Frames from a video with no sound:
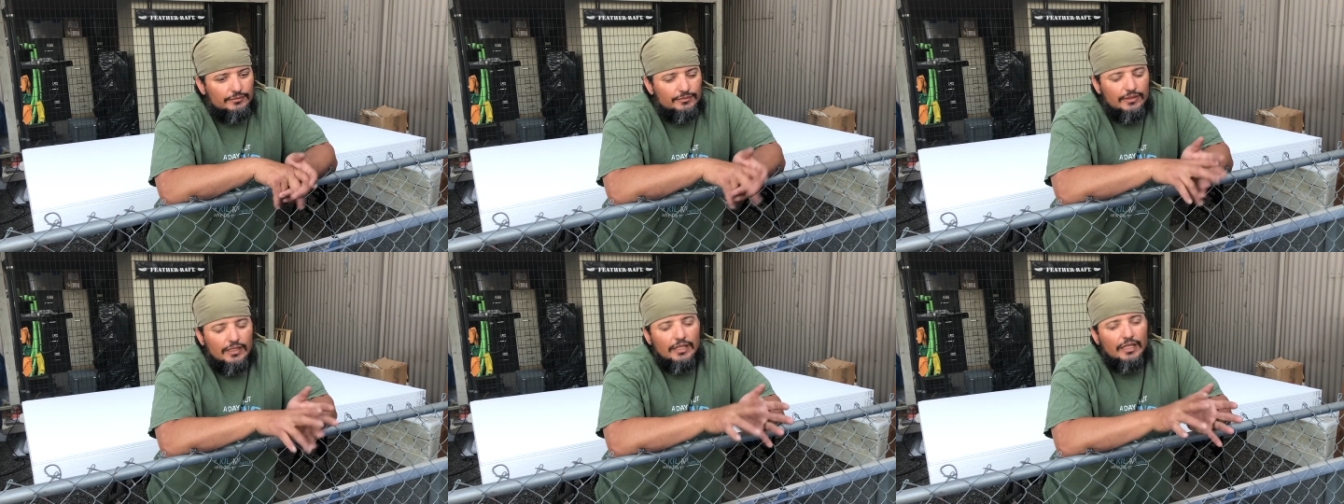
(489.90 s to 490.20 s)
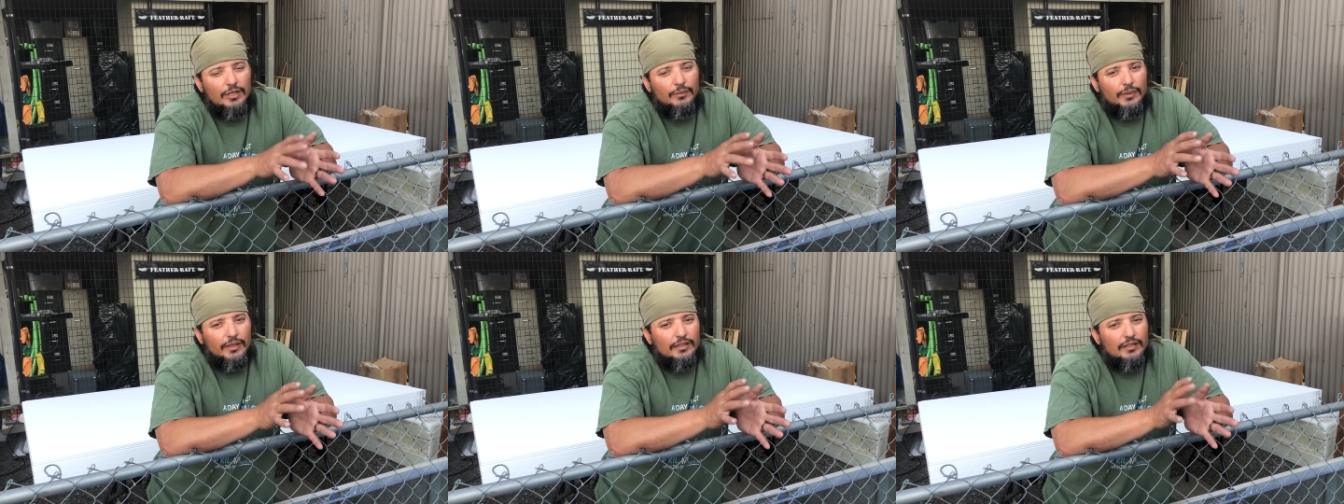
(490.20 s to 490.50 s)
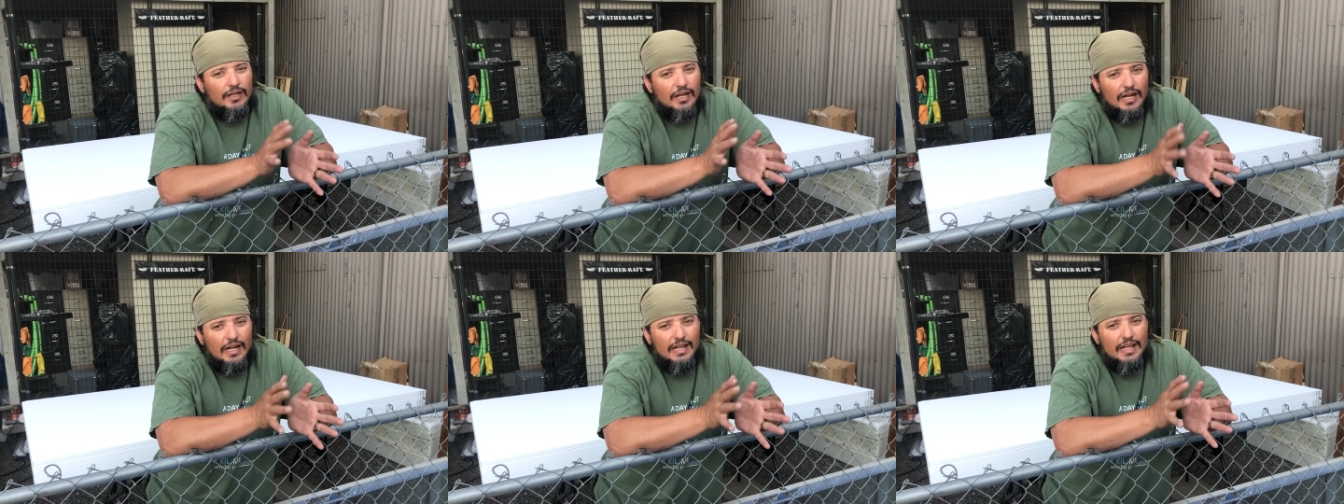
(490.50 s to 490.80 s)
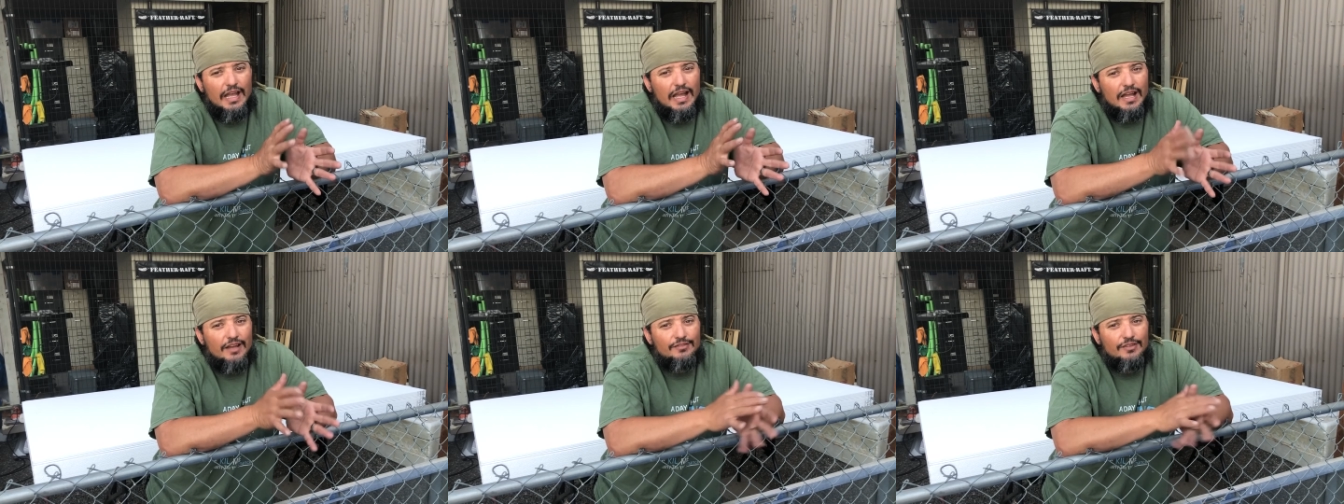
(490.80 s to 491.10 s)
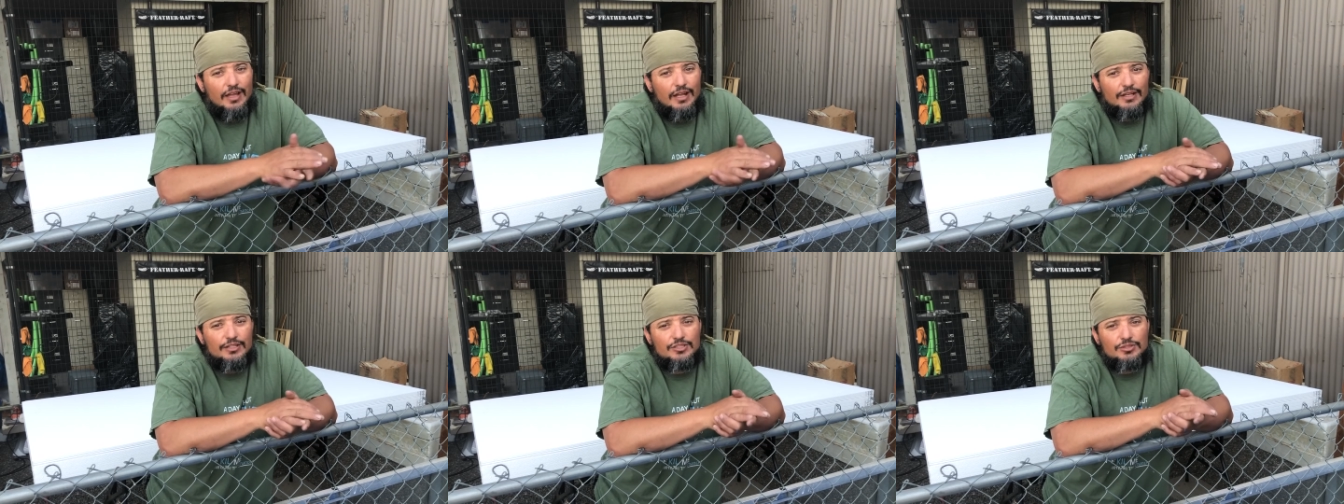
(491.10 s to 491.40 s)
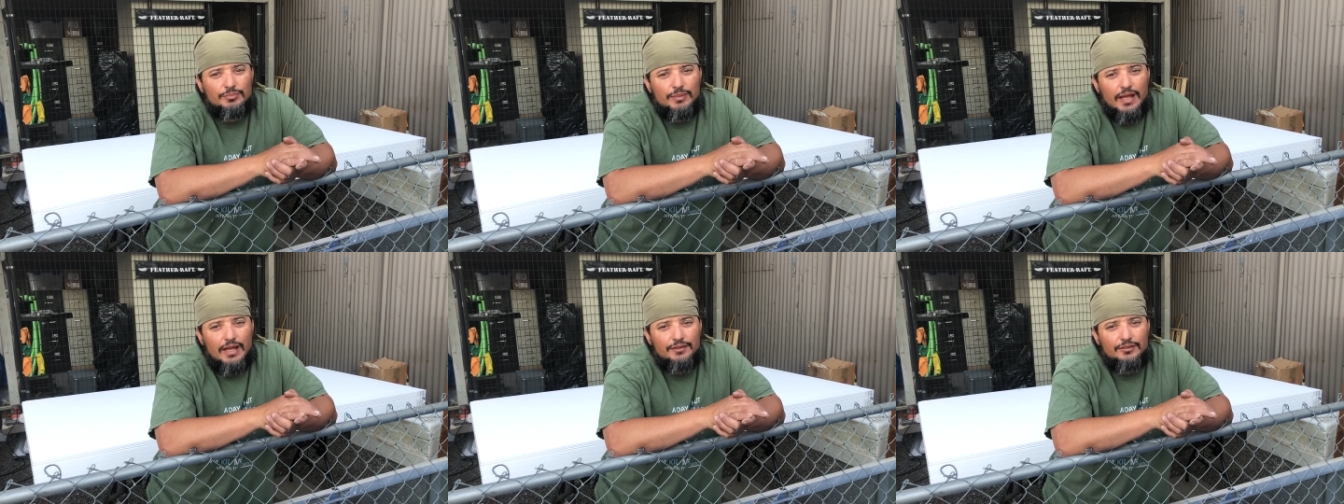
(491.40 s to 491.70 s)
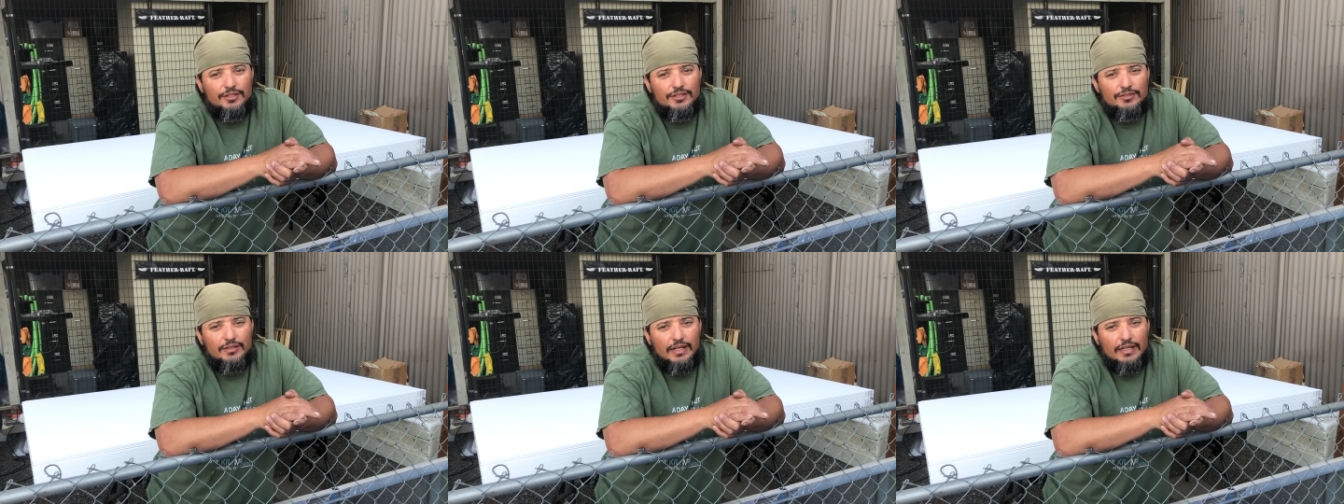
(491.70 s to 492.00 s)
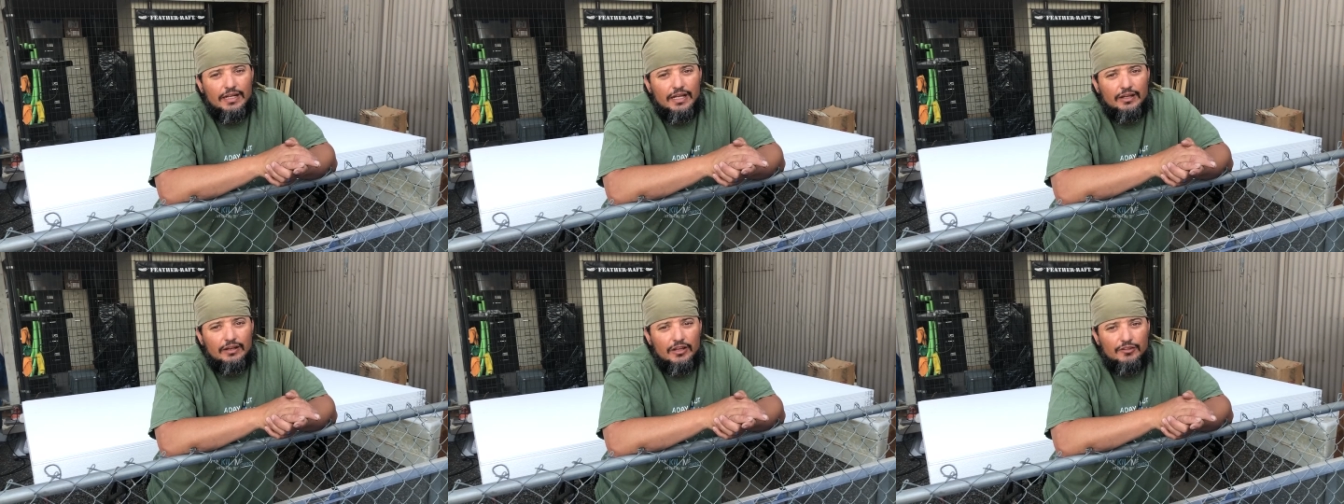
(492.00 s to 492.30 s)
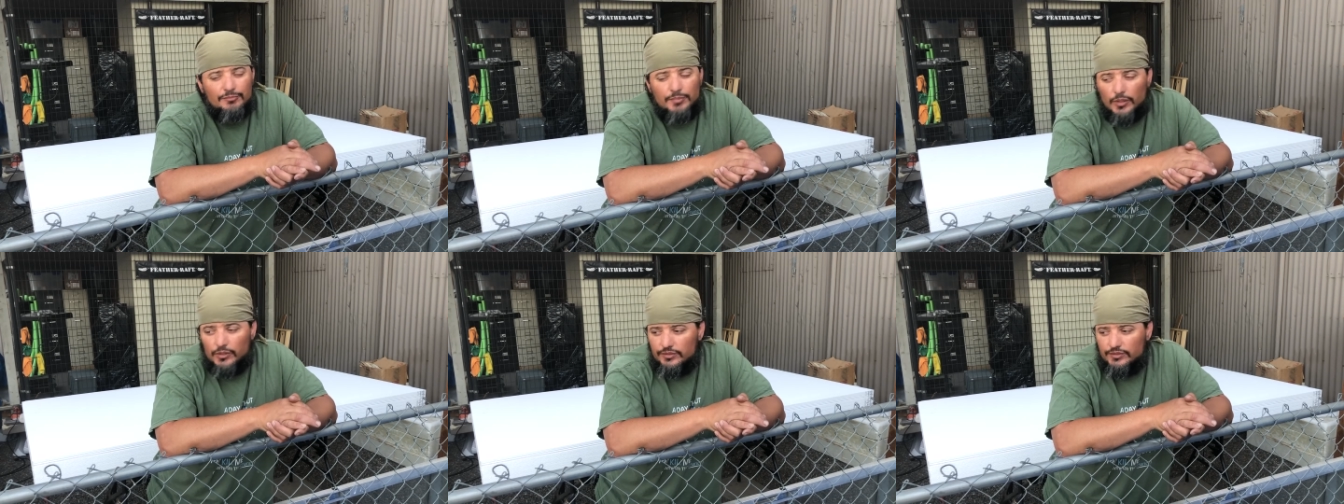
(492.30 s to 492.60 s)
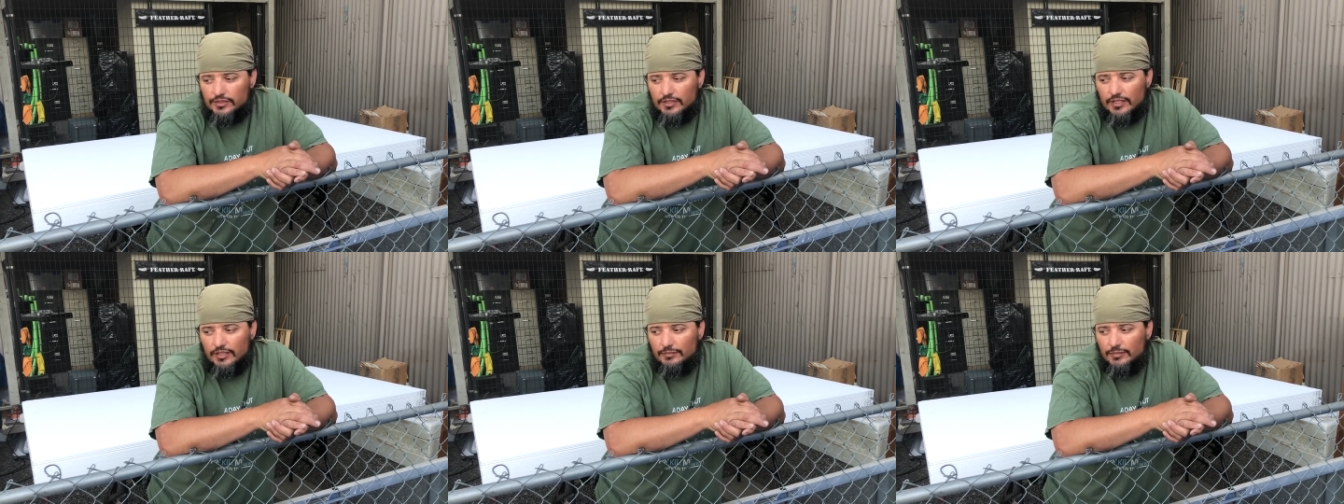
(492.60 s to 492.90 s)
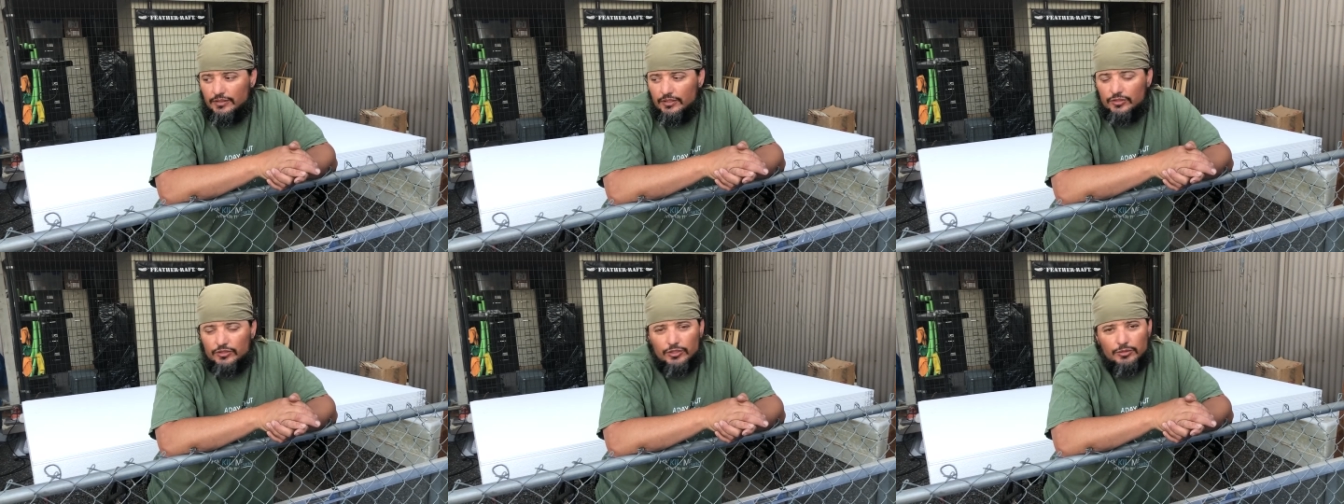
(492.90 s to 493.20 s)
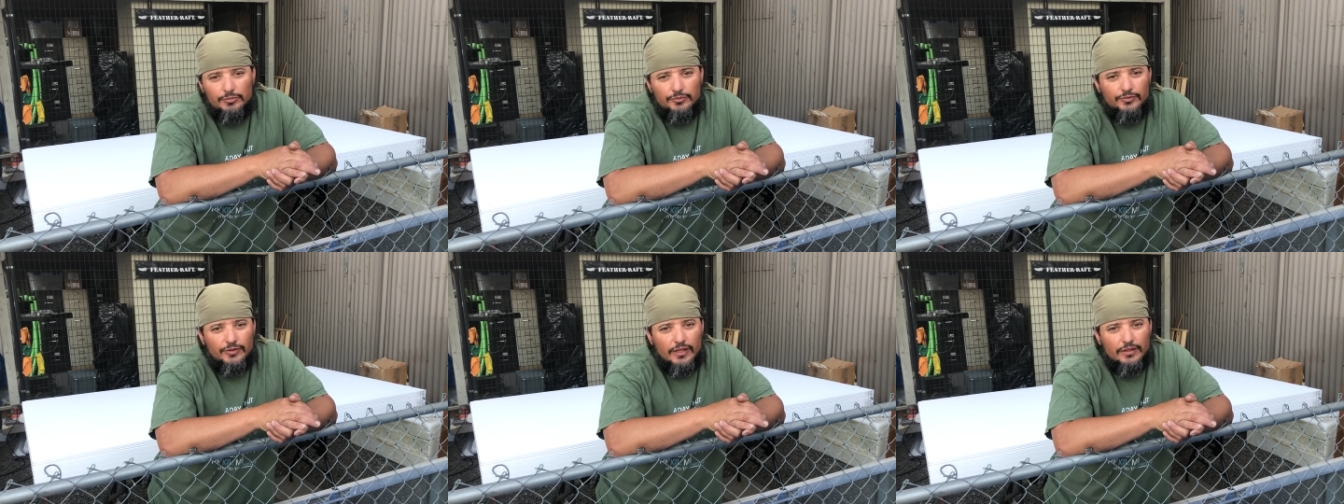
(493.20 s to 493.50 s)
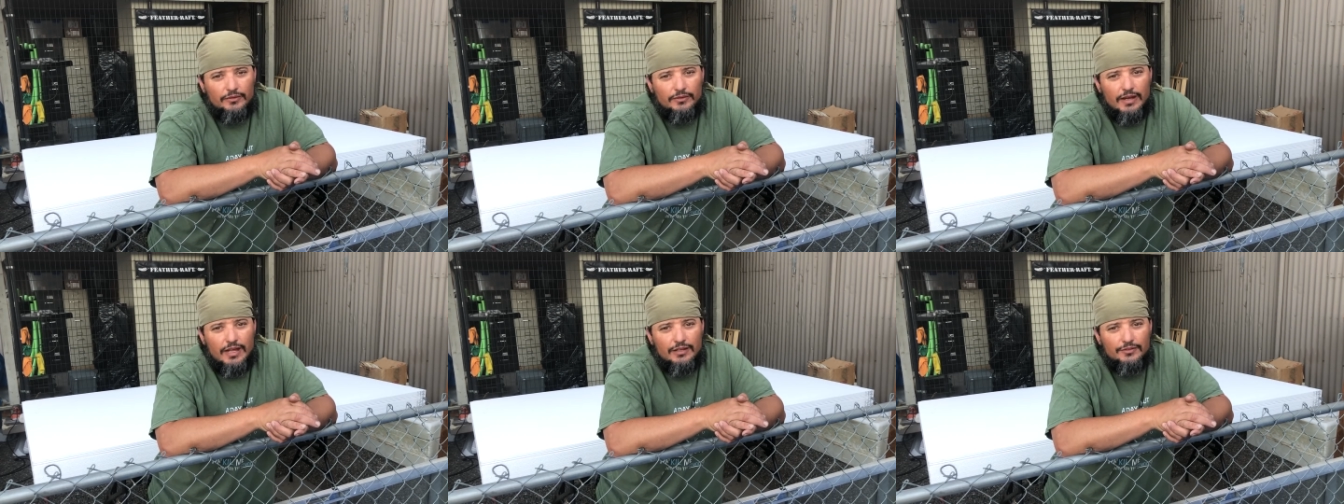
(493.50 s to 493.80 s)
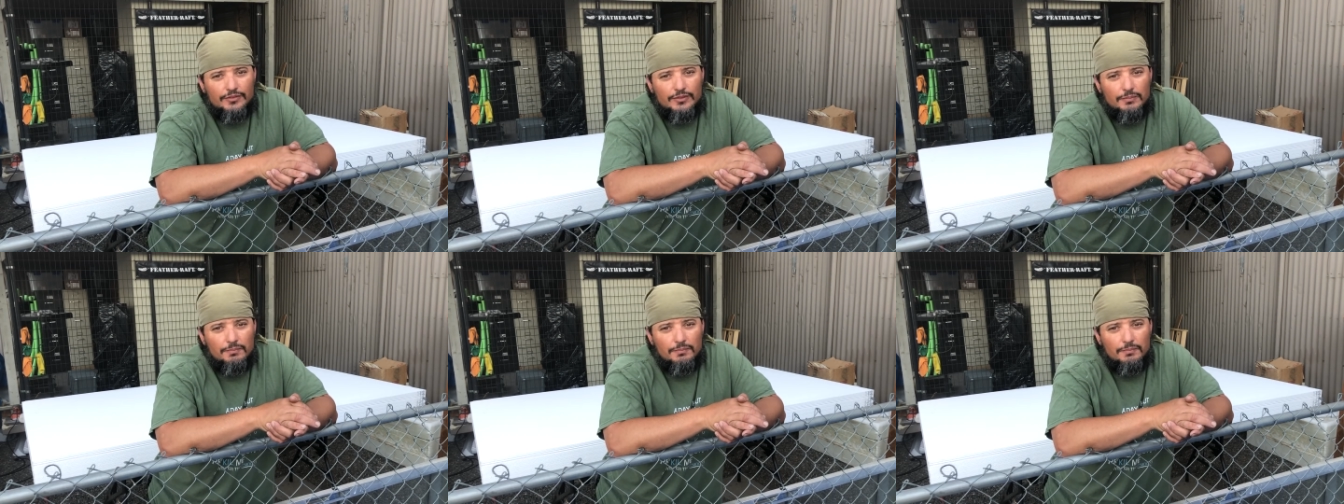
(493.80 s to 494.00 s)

anyway, I have extra batteries right now. I've posted them in the group FEATHER-RAFT.